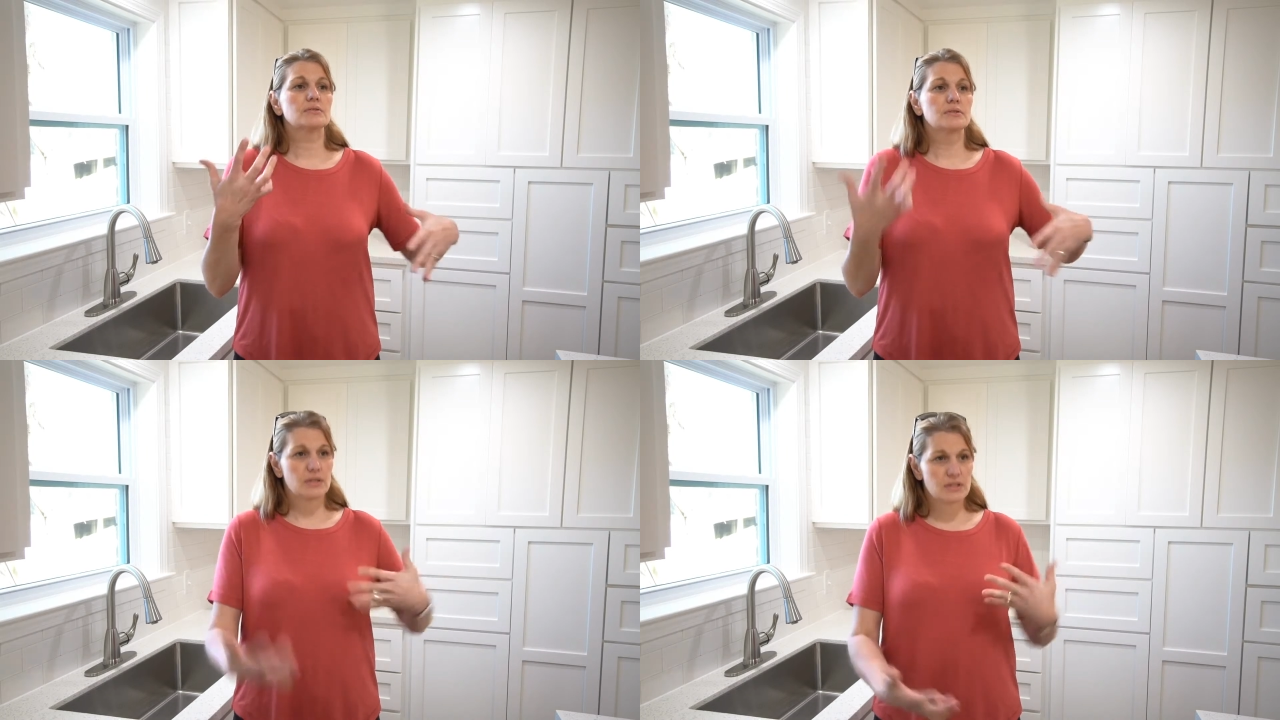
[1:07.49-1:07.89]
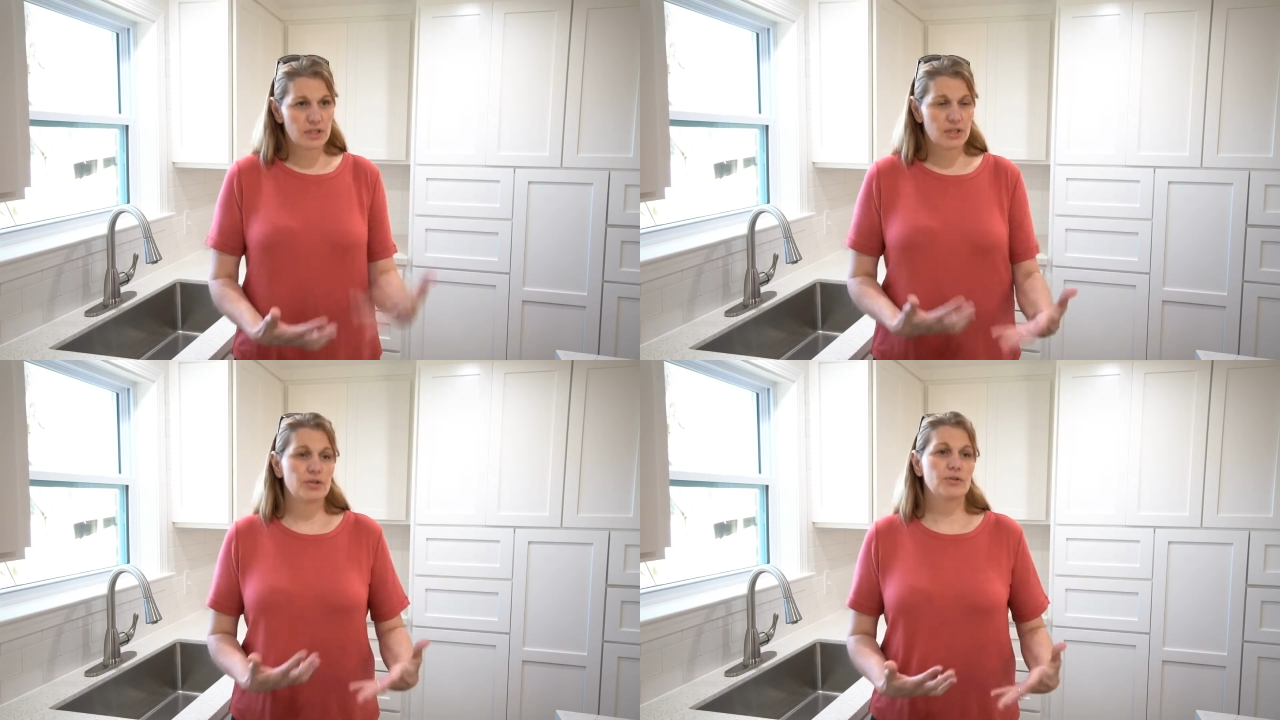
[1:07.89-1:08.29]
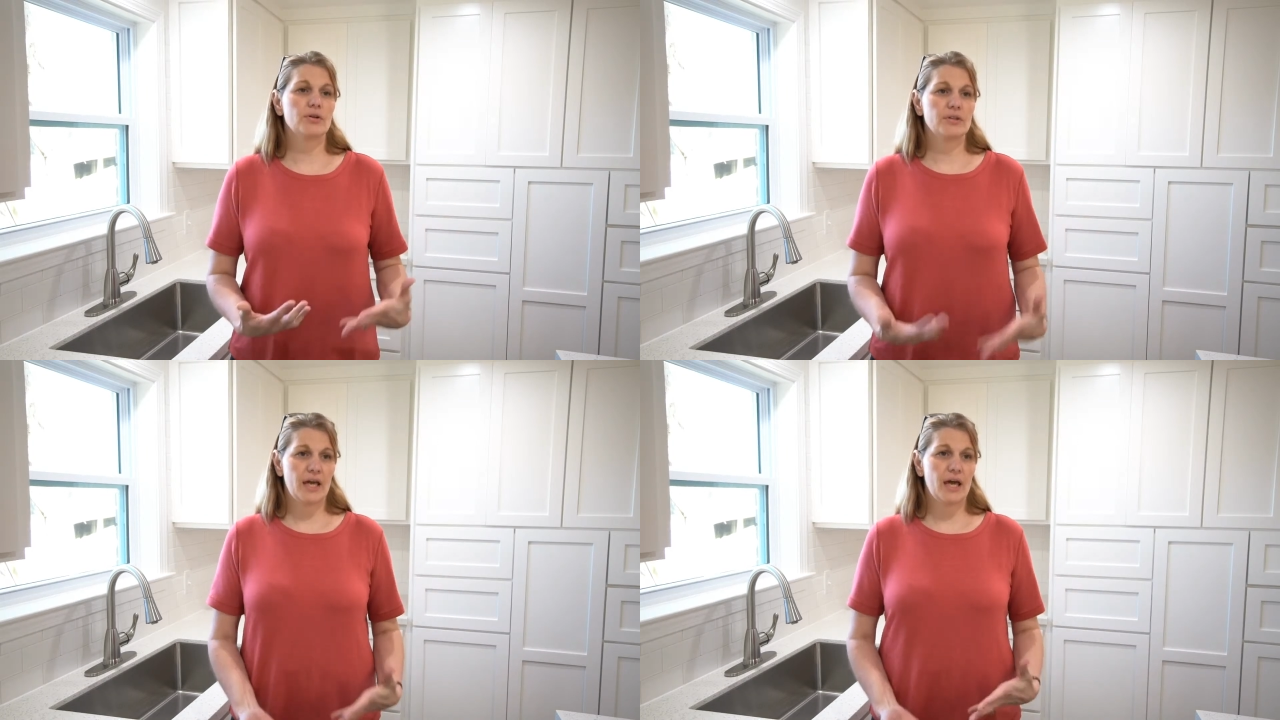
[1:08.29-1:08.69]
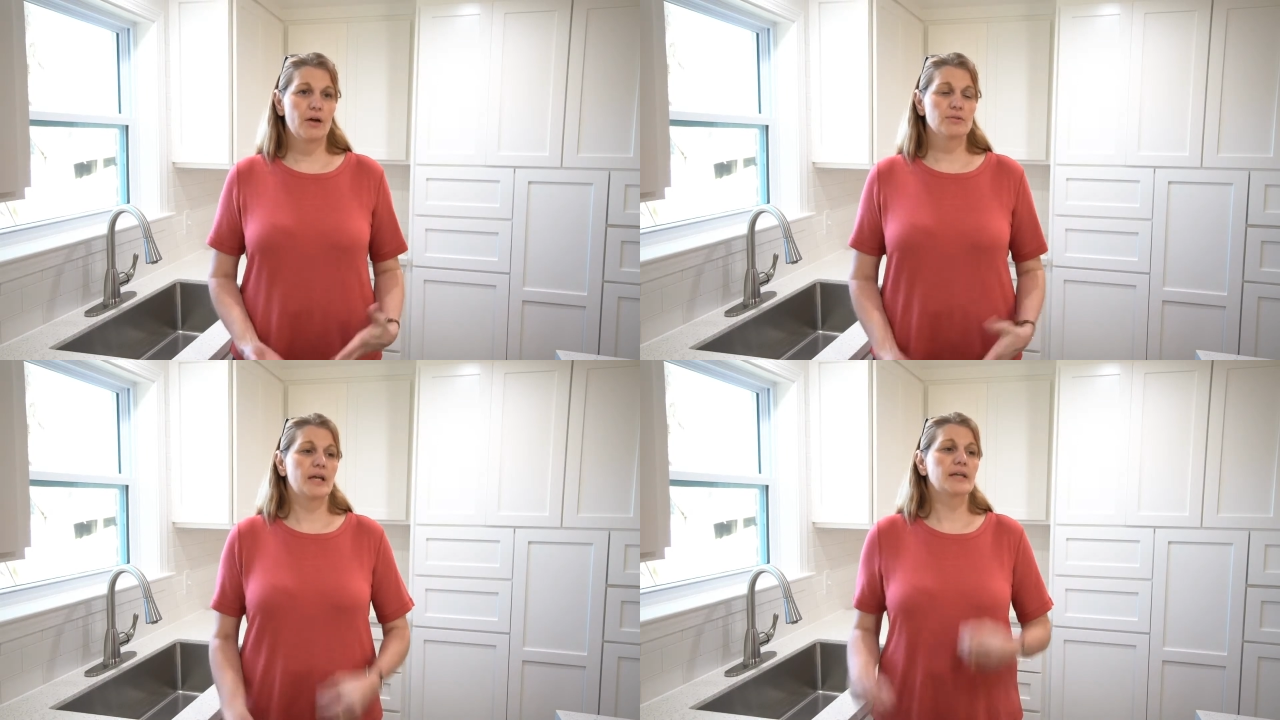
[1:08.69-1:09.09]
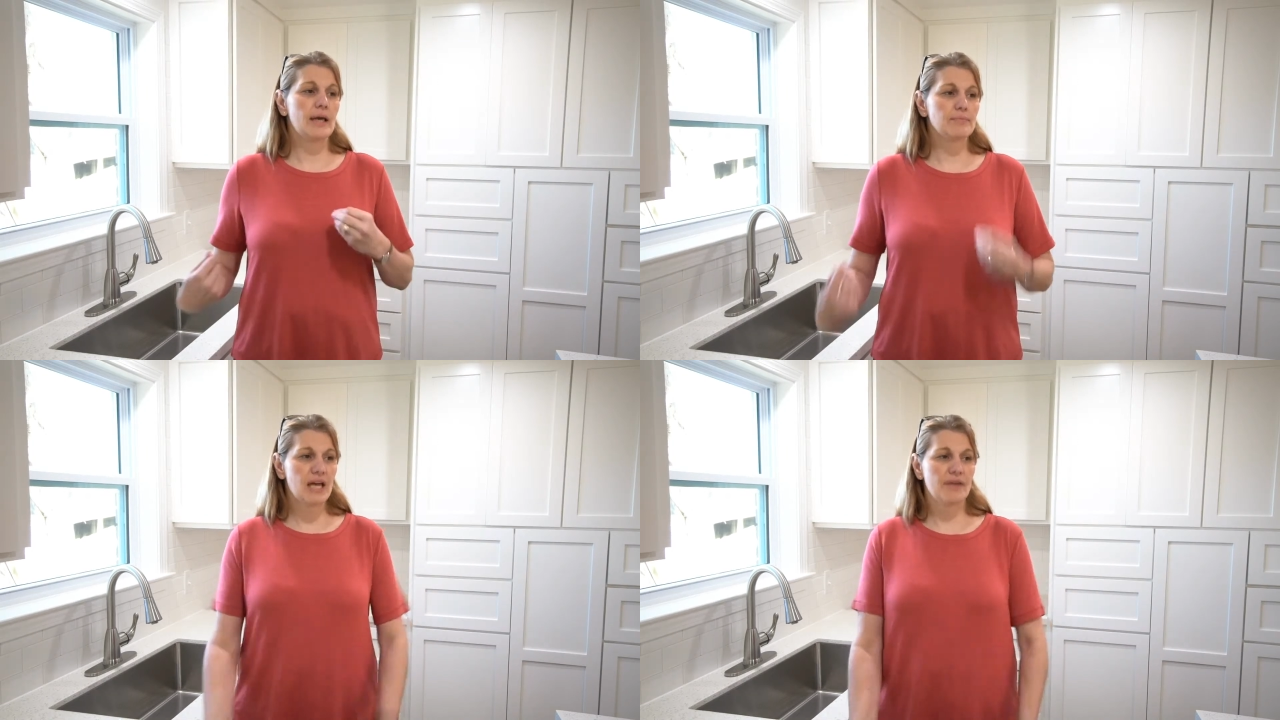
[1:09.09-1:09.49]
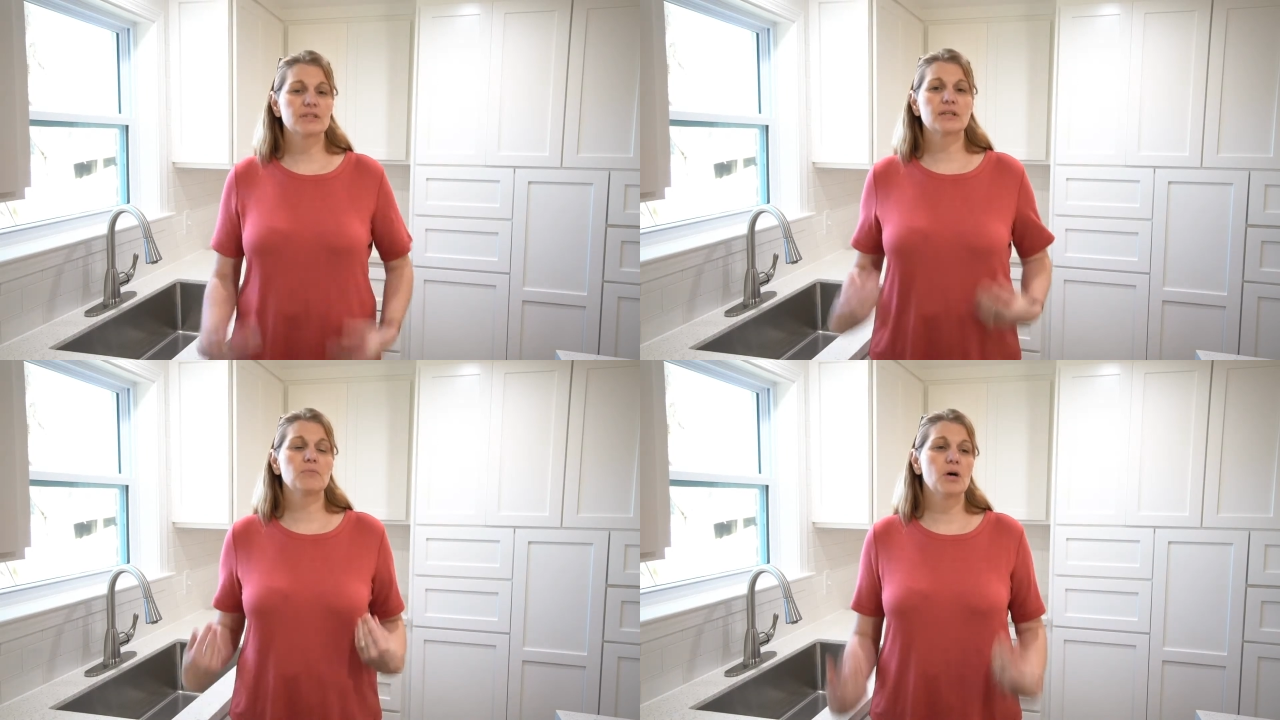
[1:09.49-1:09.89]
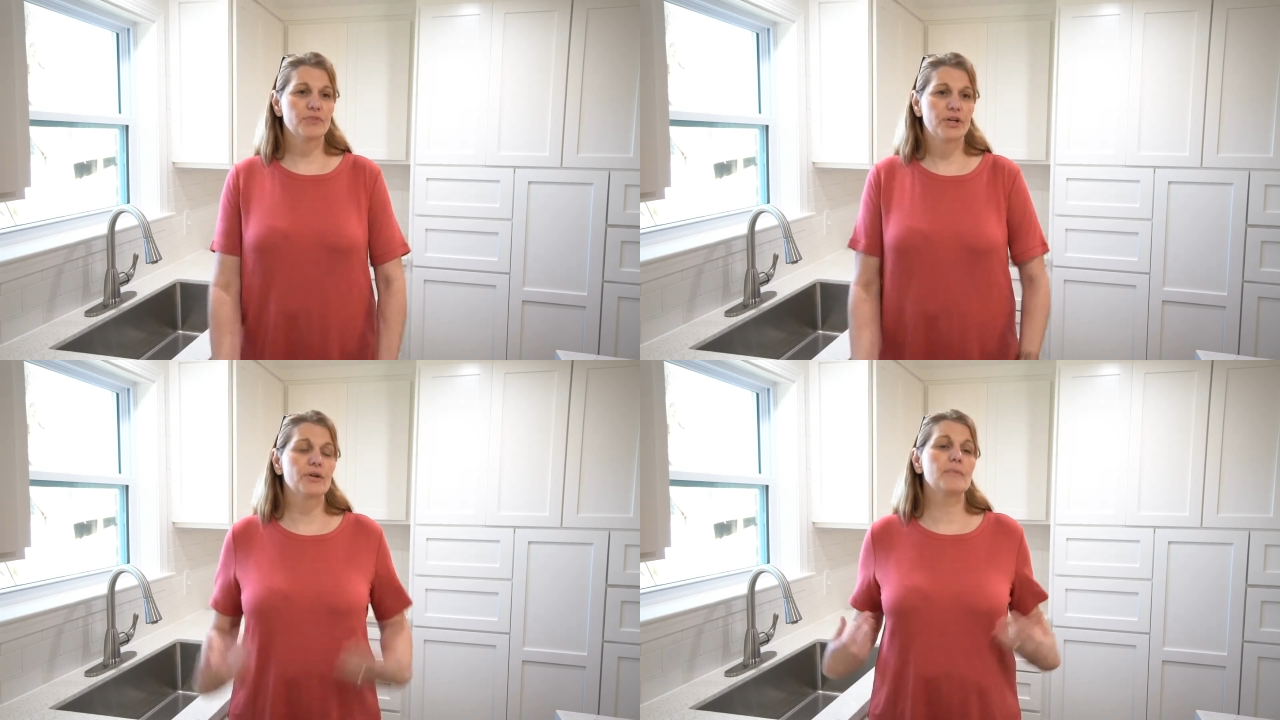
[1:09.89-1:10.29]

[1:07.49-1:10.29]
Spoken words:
continued on the house, I kept having to come over here